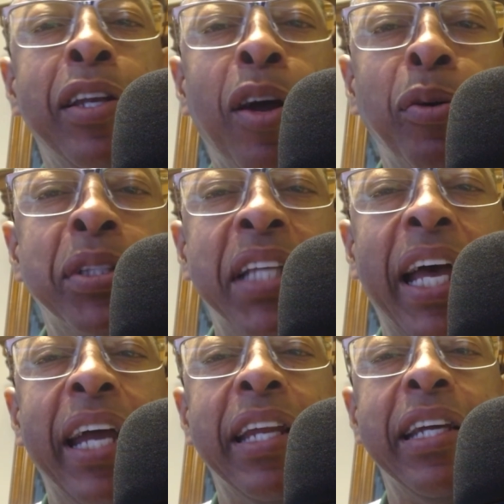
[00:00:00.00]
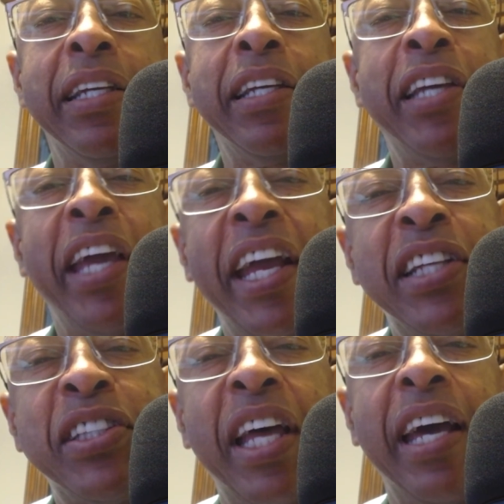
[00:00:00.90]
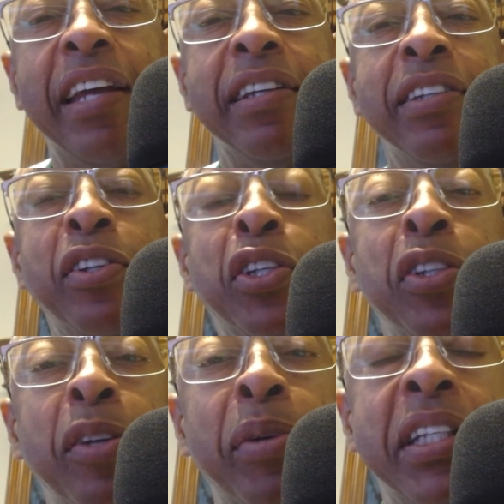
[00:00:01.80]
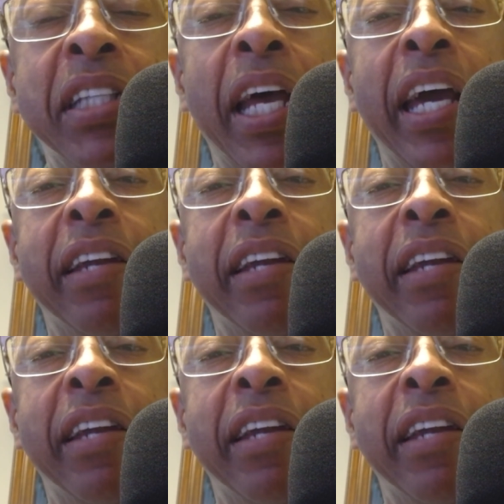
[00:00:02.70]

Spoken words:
no signing, can't sign her, should we sign